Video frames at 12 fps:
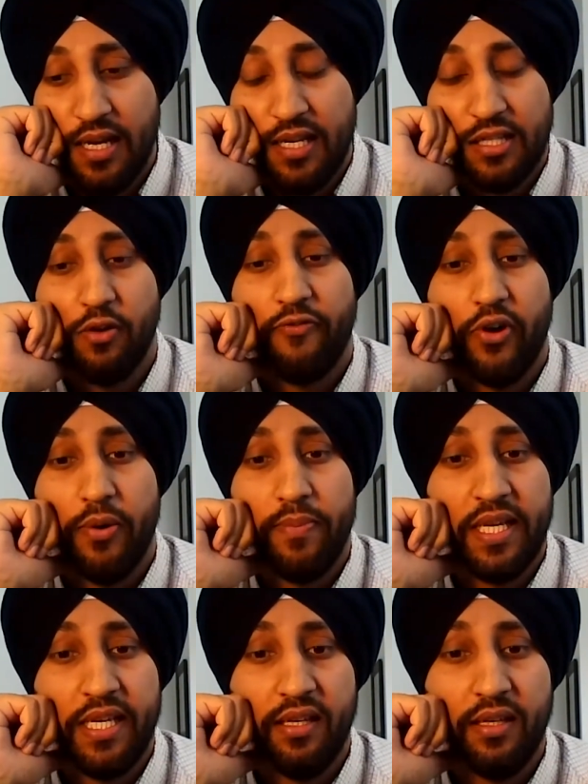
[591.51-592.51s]
So for
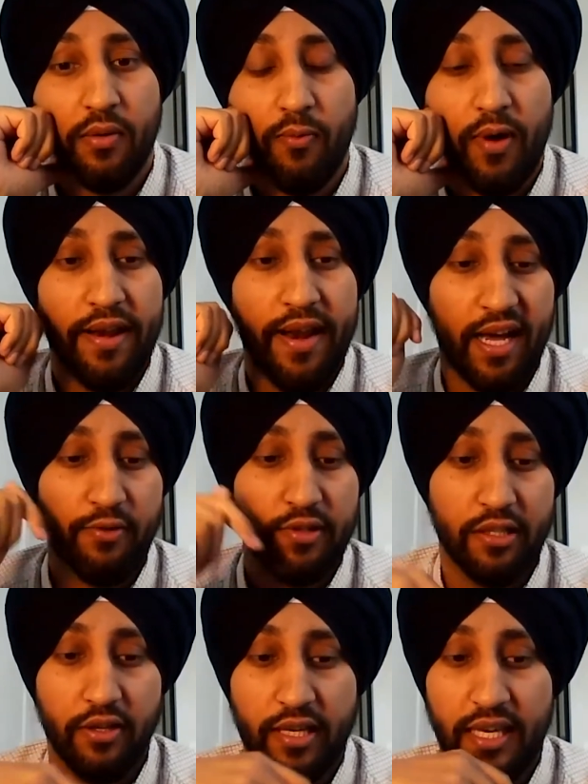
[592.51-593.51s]
me, when I was
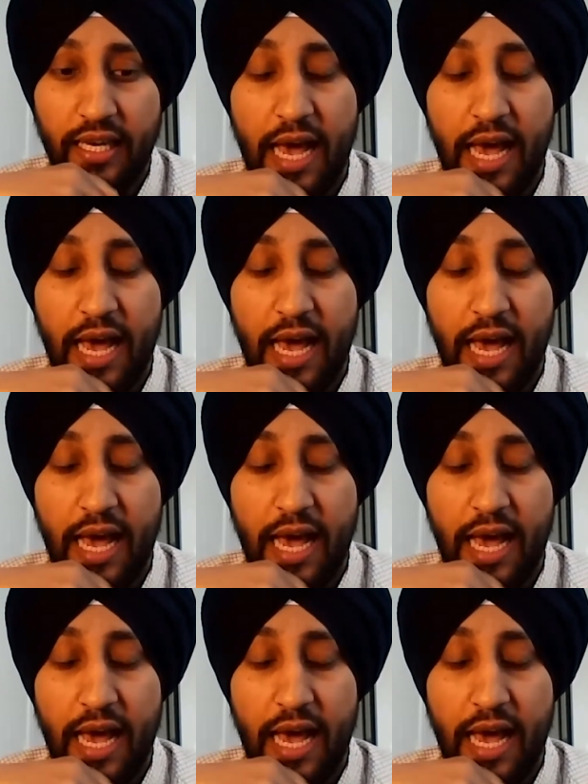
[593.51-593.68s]
looking